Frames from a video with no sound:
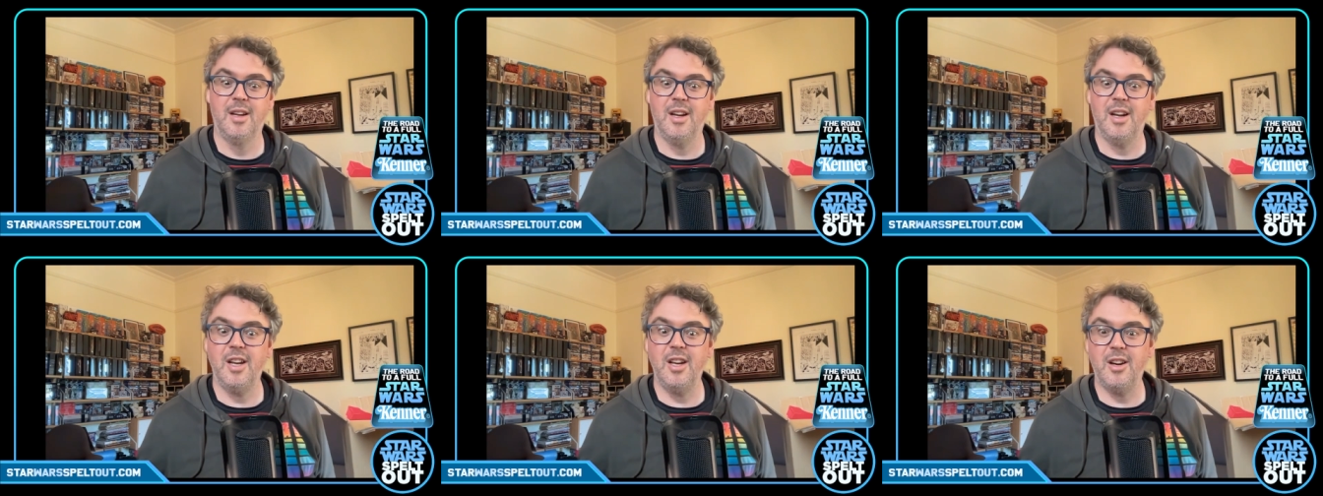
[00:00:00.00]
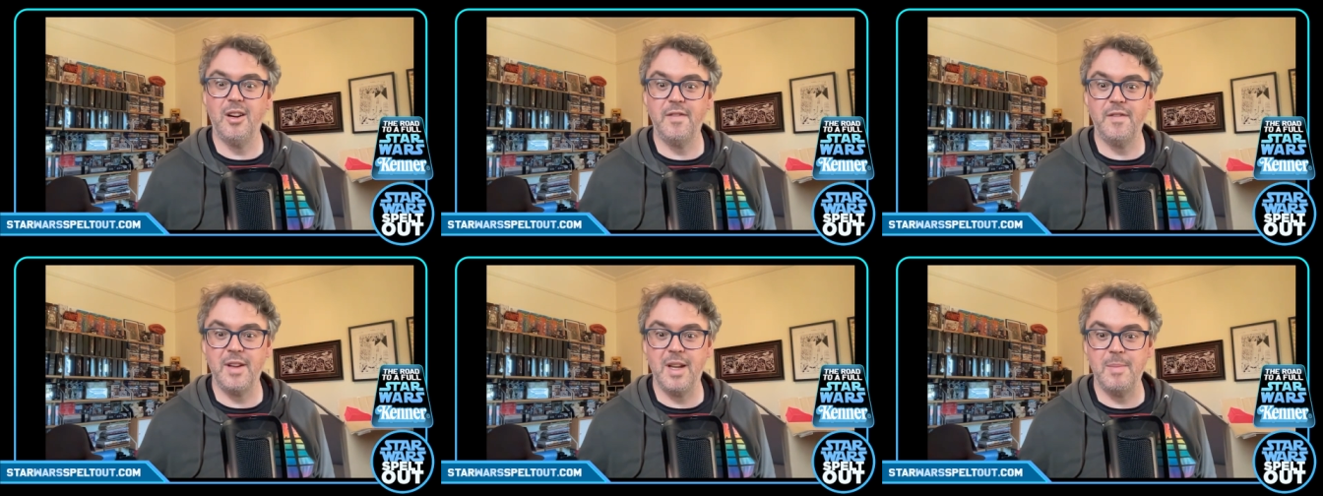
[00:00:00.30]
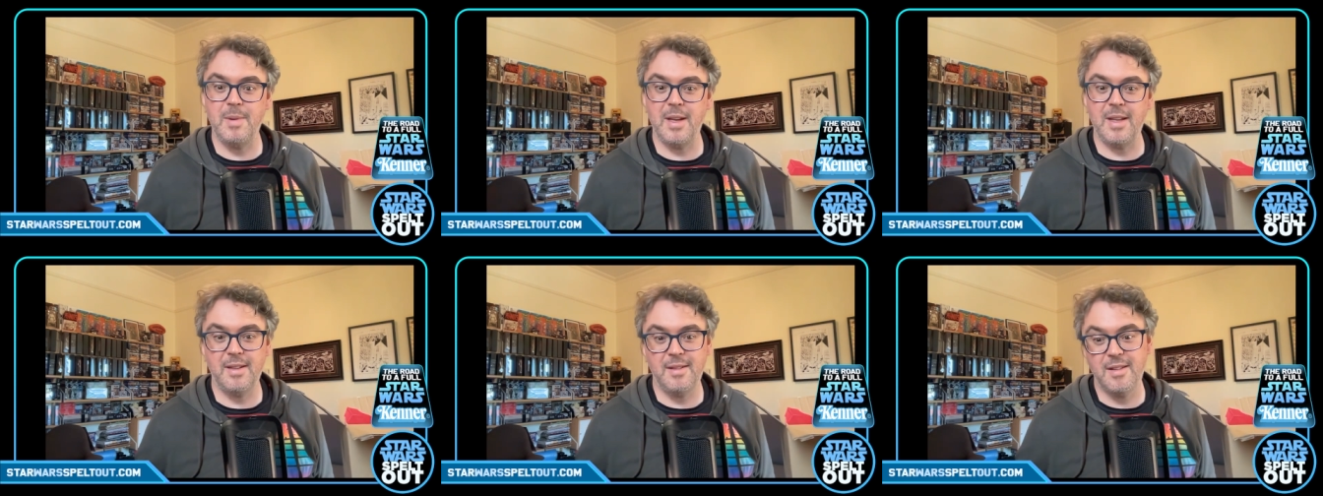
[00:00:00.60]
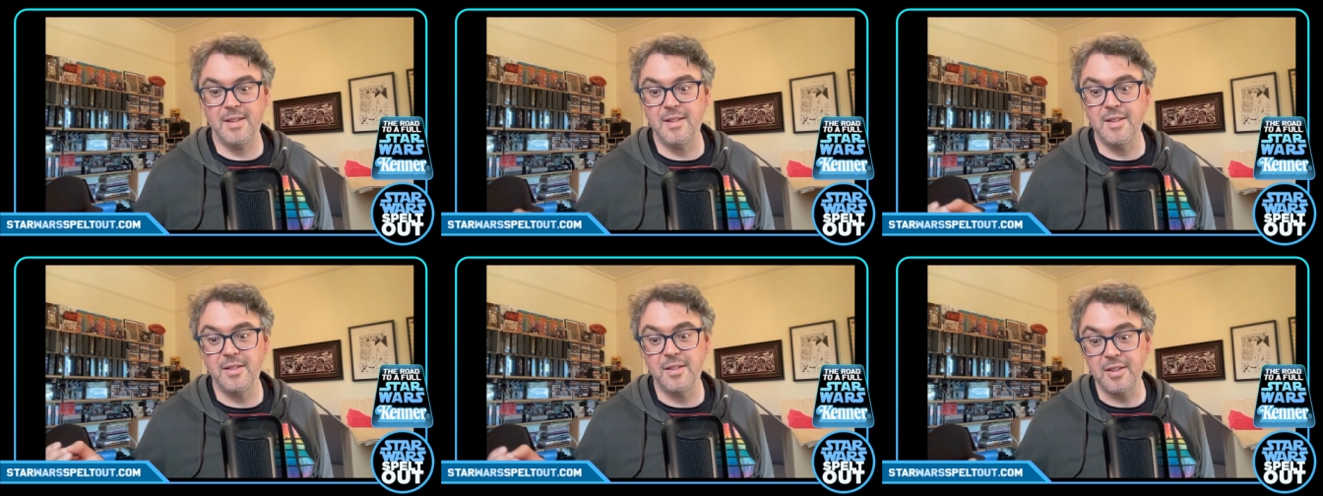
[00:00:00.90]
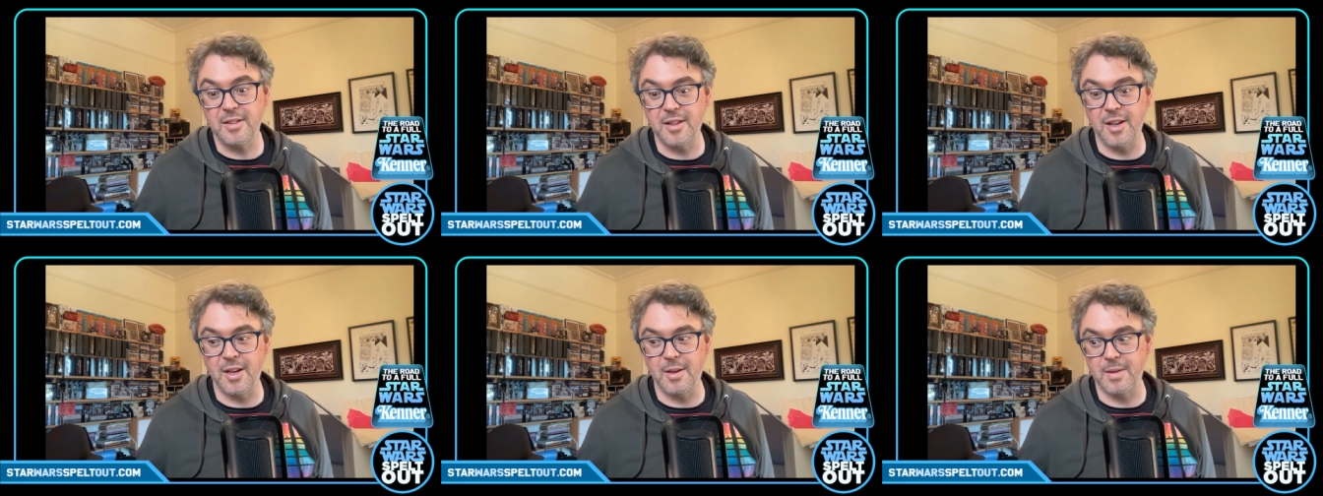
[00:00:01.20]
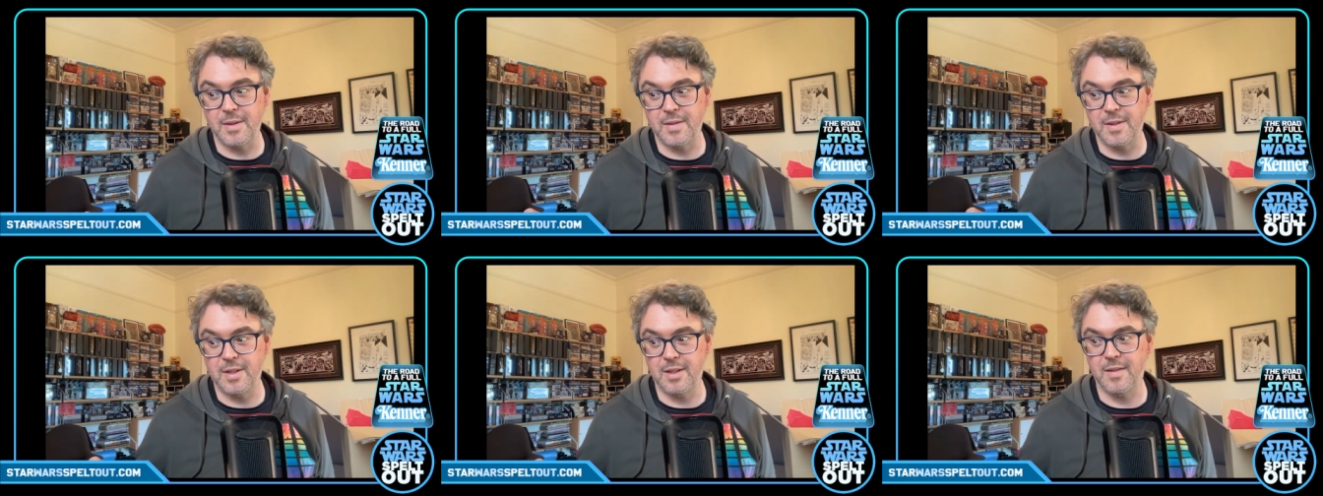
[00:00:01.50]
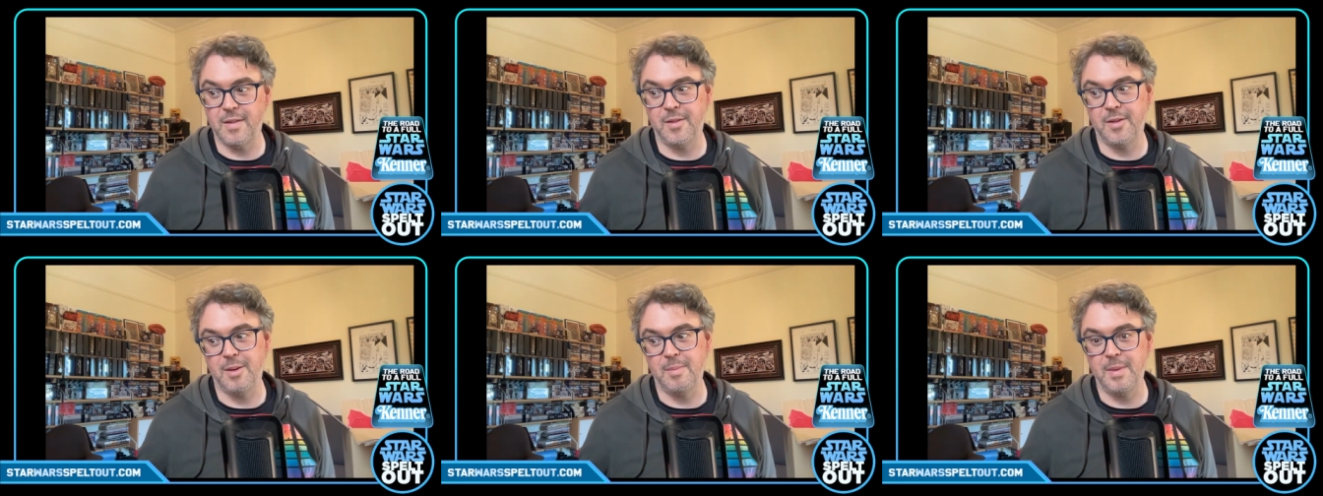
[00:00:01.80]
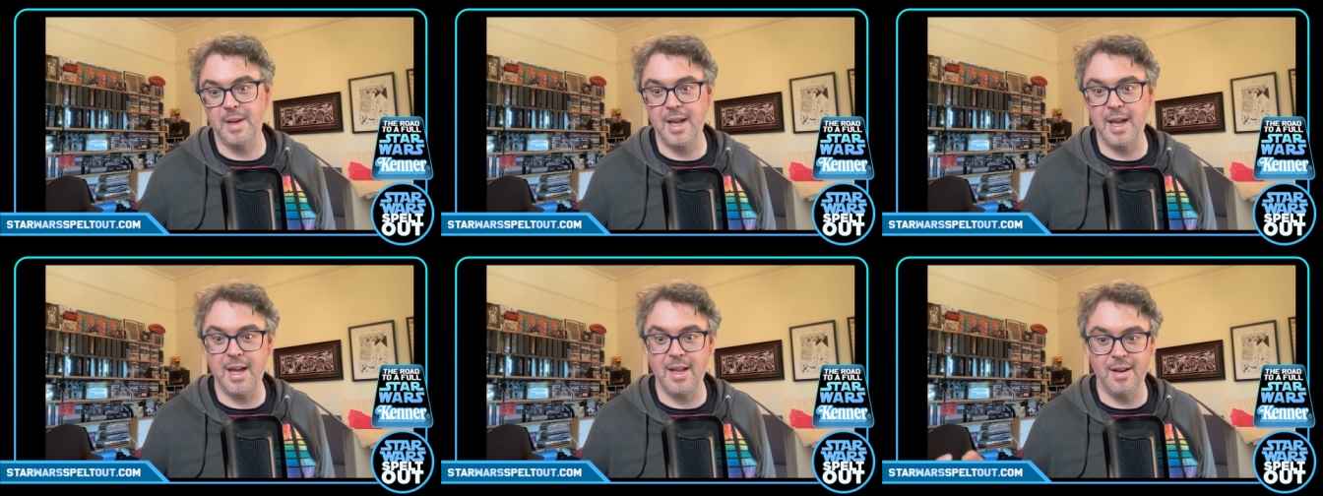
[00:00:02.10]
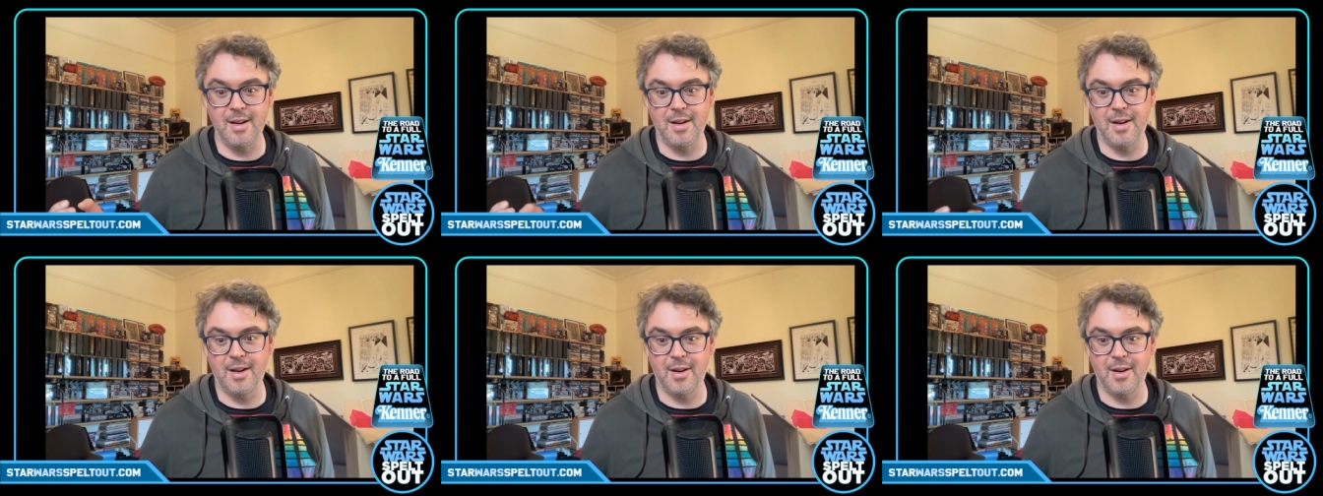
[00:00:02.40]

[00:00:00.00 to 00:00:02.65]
I know a fair bit. Don't know everything off the top of my head.